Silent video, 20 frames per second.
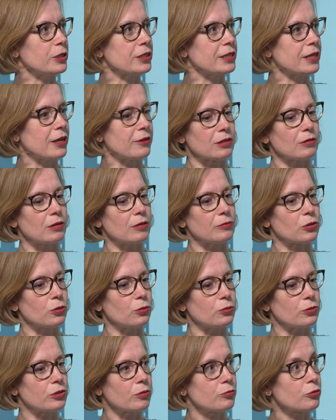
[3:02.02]
which is now sometimes
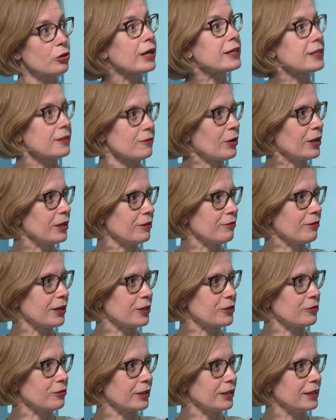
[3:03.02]
called subtractive
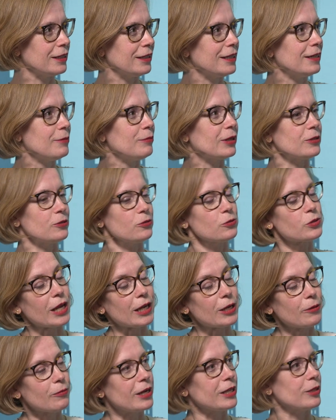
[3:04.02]
manufacturing, because you
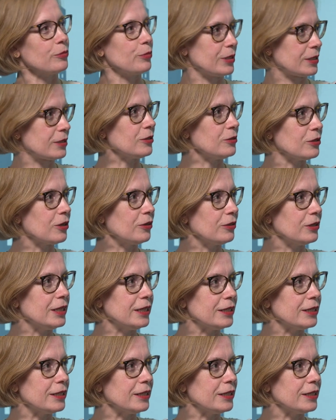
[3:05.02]
take away the bits that you don't